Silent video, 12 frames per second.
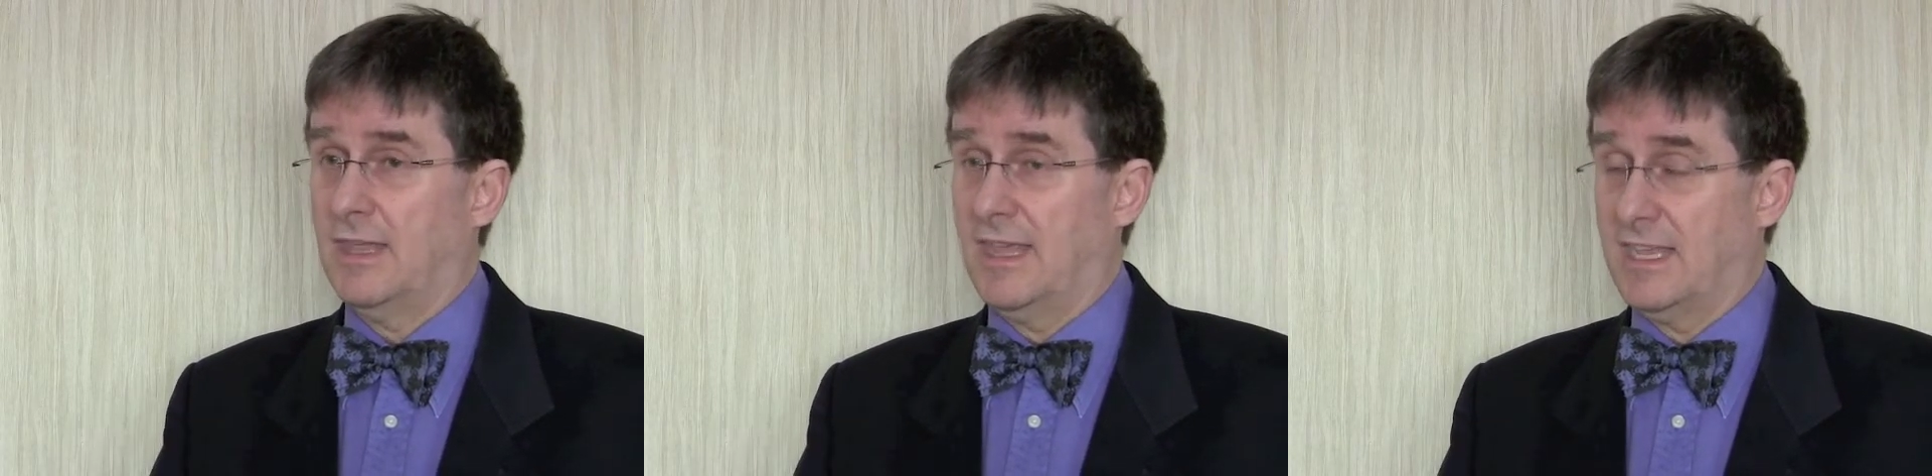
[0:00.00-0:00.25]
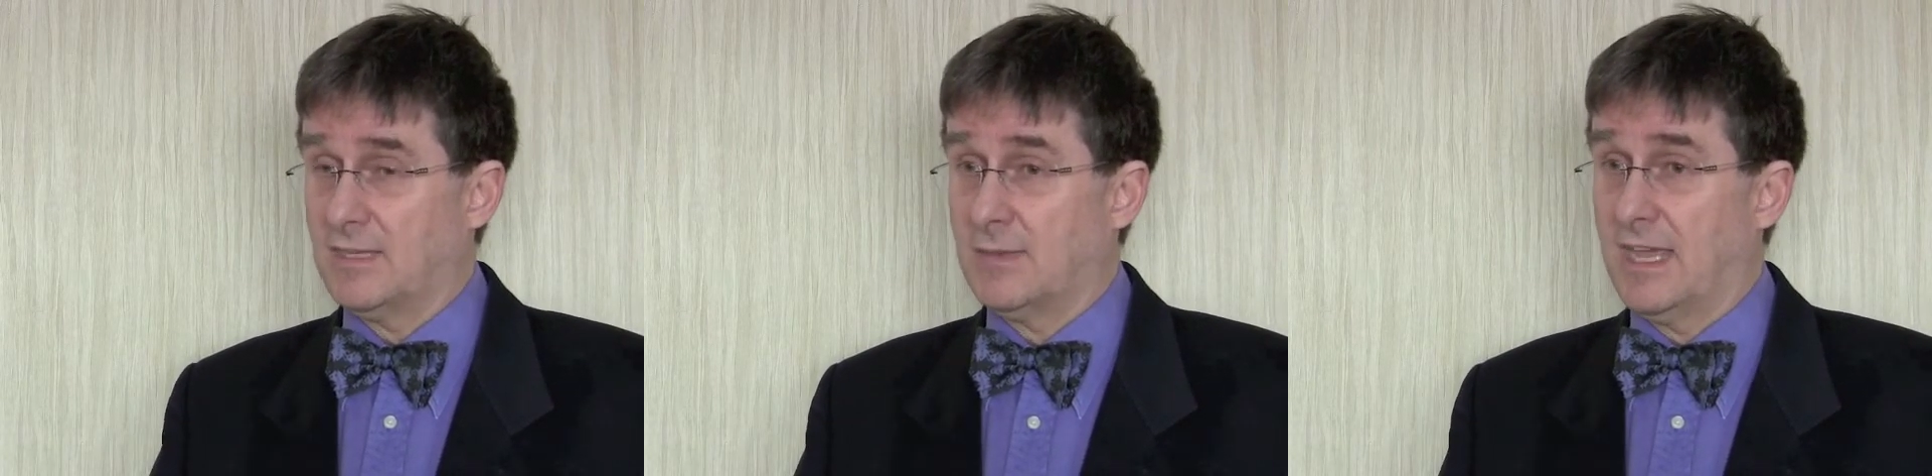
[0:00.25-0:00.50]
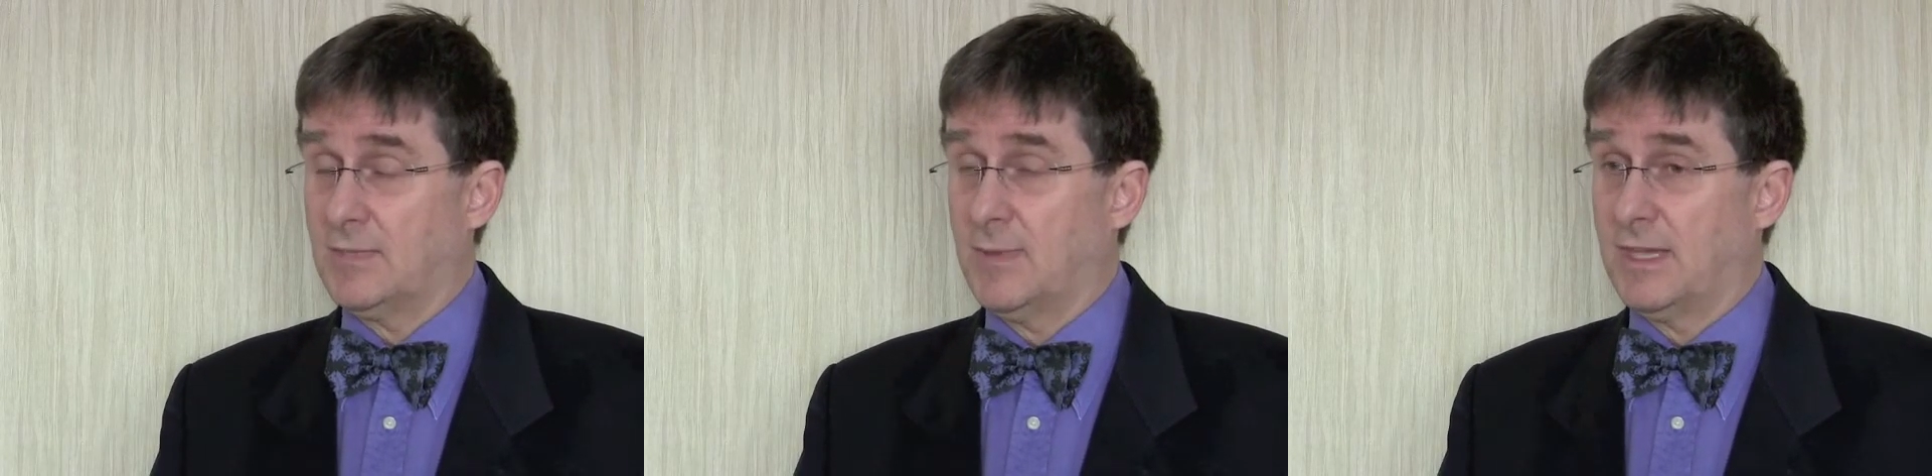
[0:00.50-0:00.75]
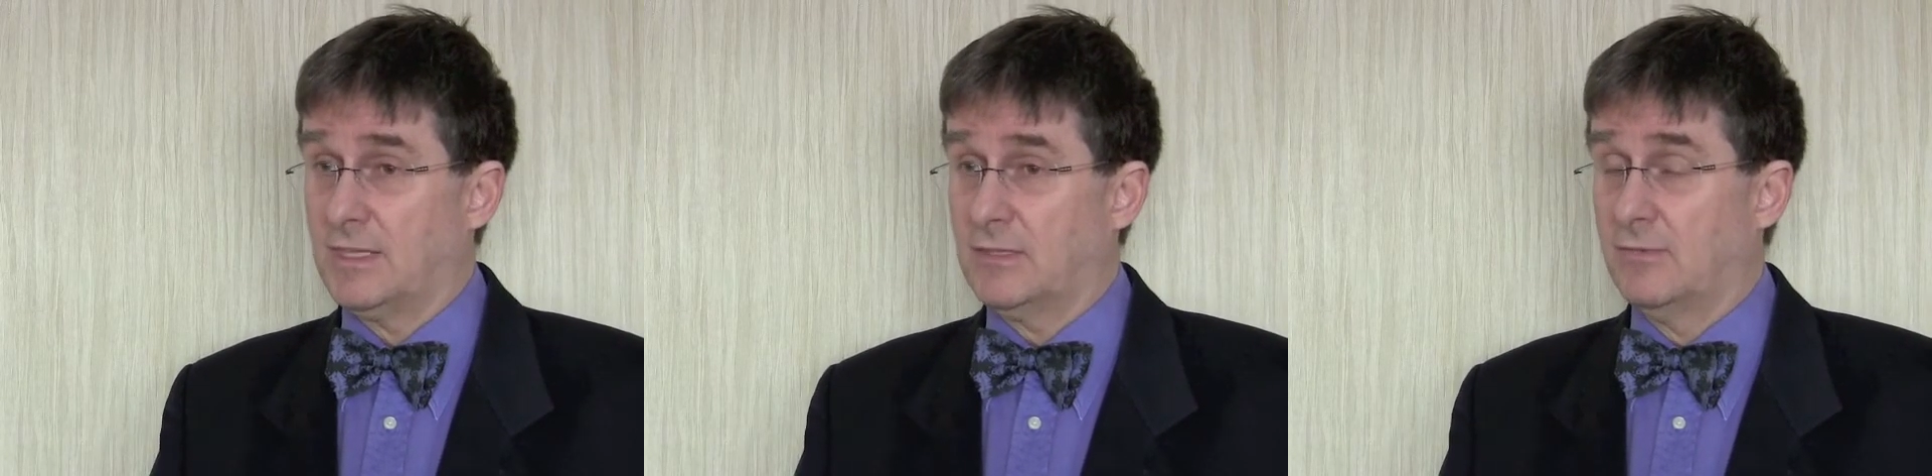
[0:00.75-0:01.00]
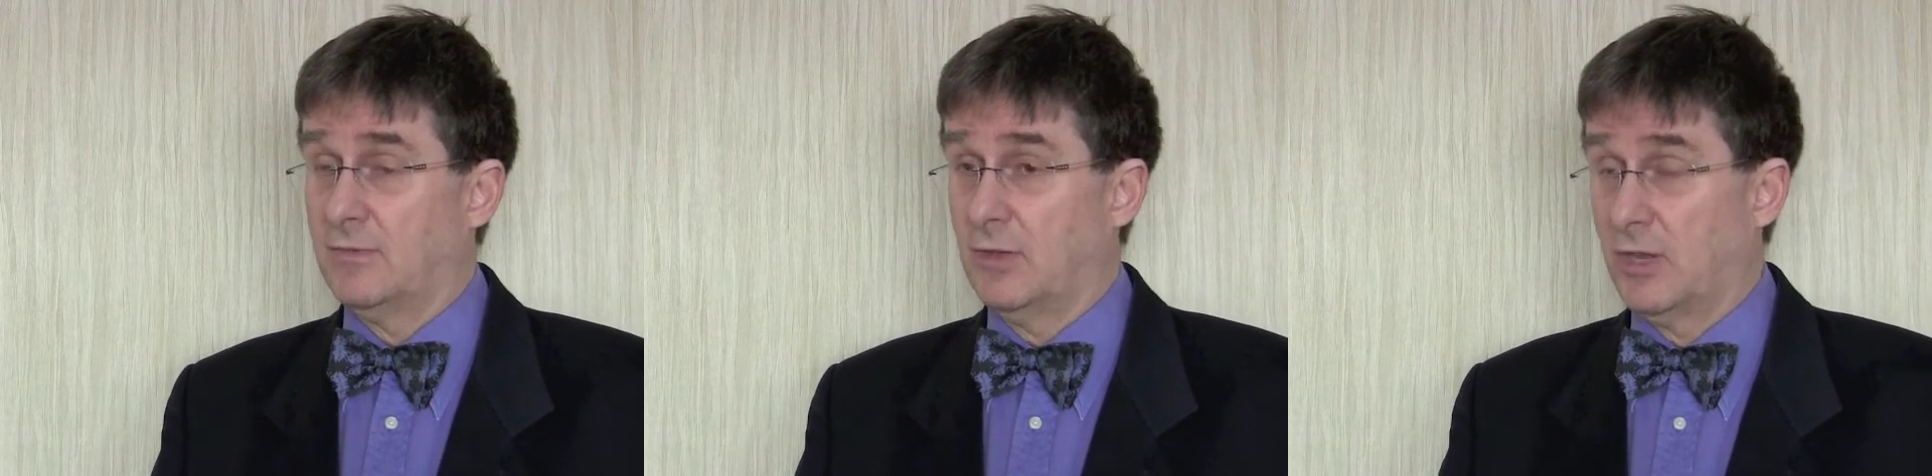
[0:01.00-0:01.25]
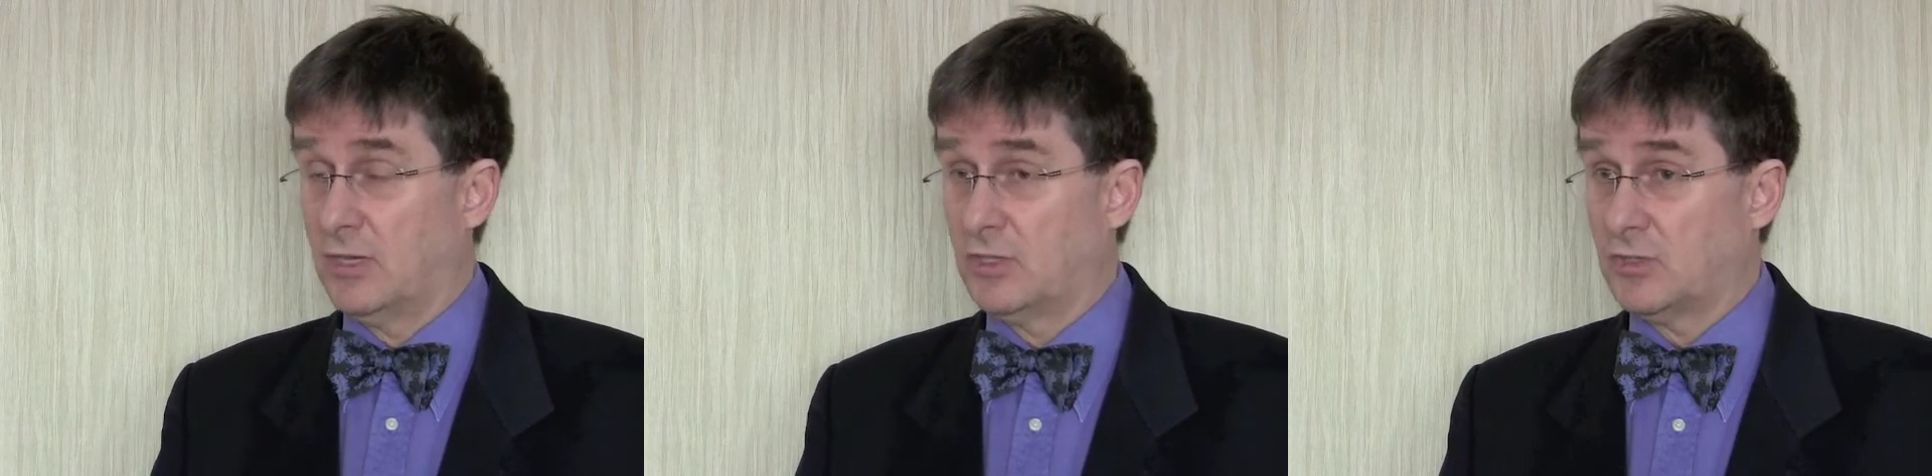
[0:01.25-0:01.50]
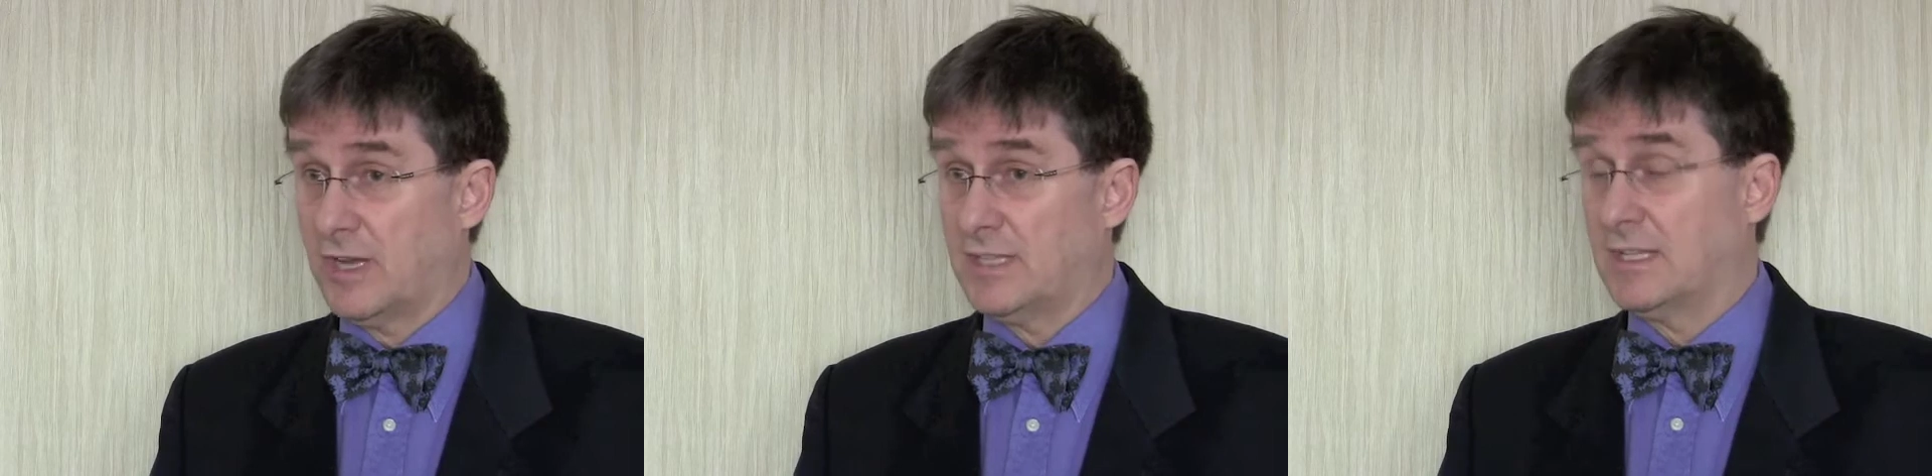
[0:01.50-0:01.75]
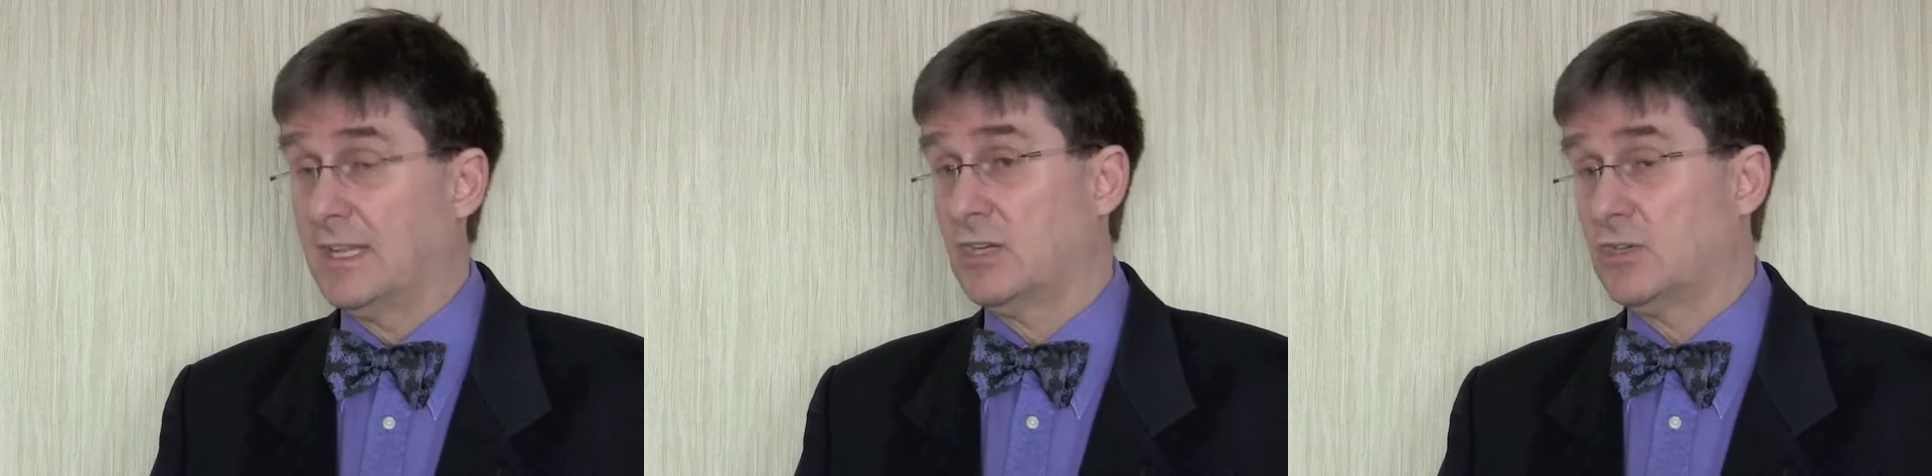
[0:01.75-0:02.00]
aspects of knowledge
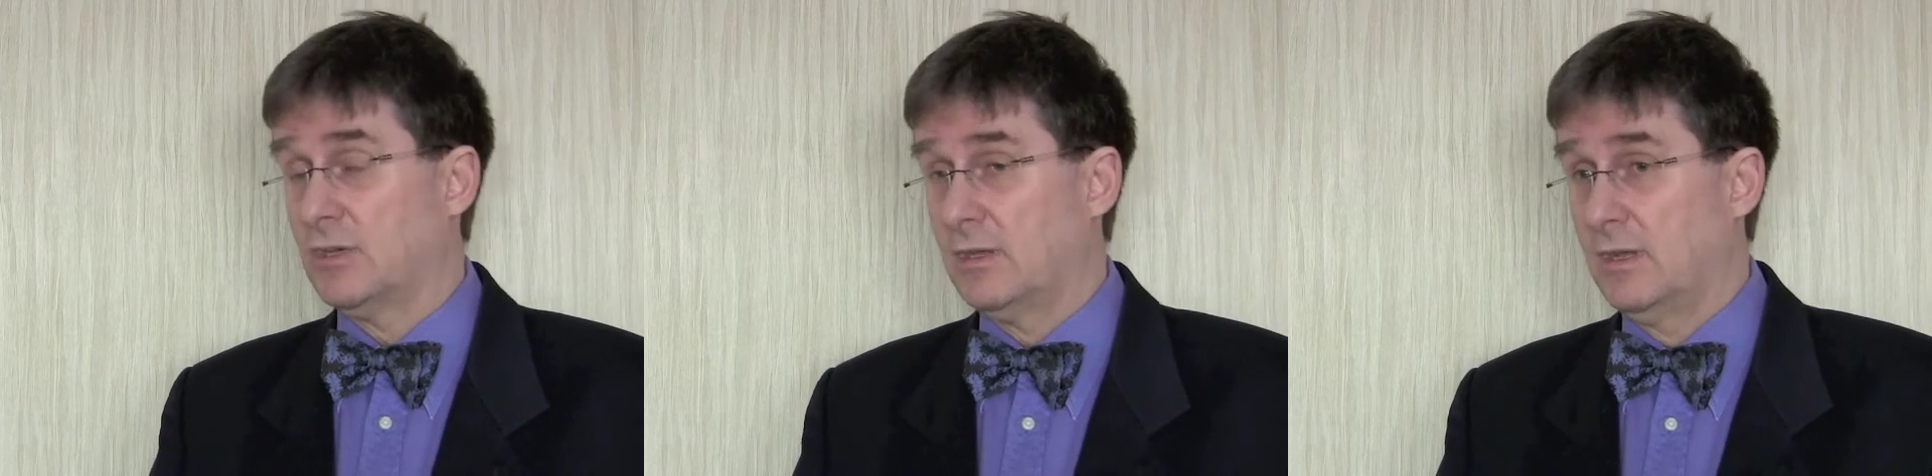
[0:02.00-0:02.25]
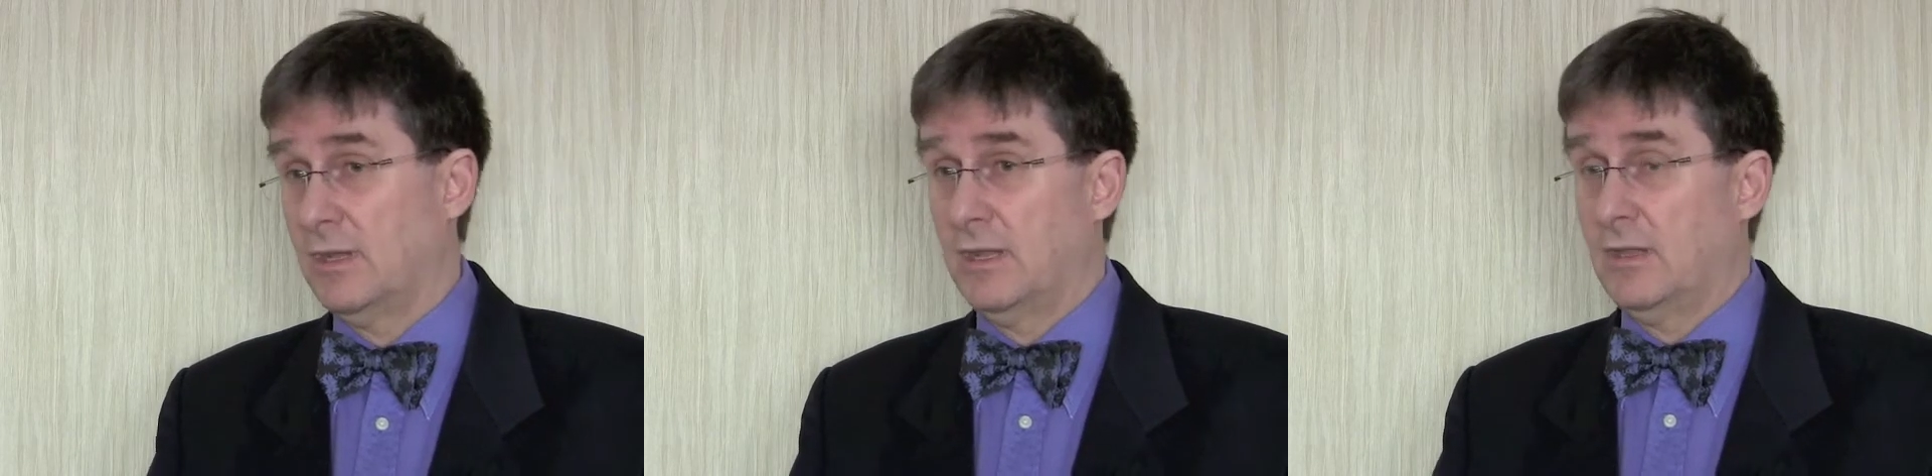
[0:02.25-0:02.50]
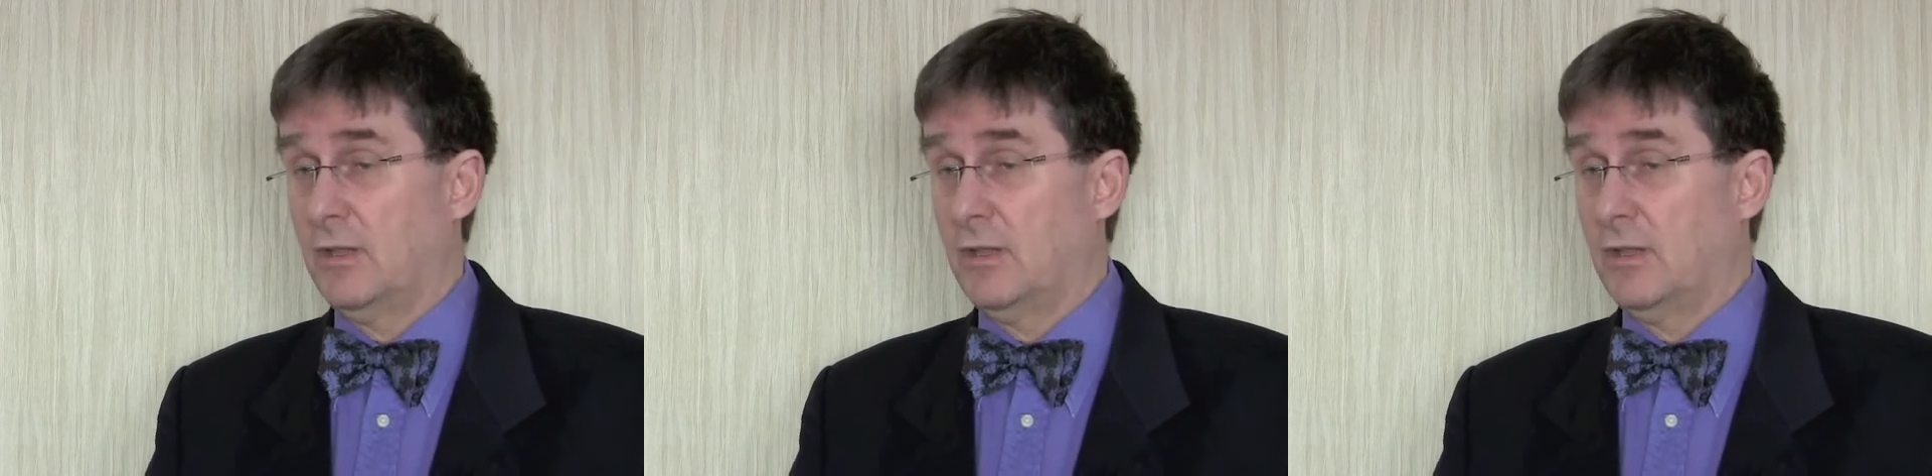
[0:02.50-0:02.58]
translation,